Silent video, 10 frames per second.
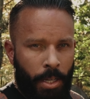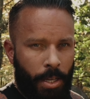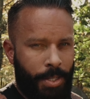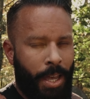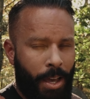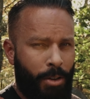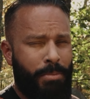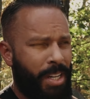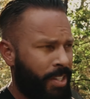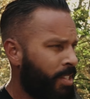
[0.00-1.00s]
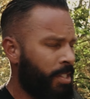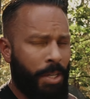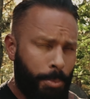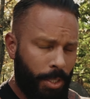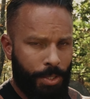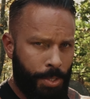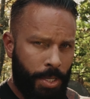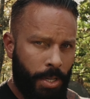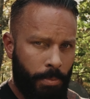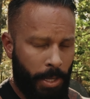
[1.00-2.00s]
is how many
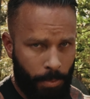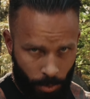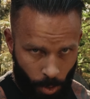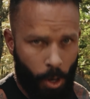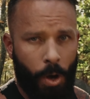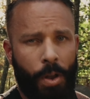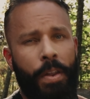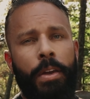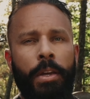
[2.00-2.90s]
stimulants people are on.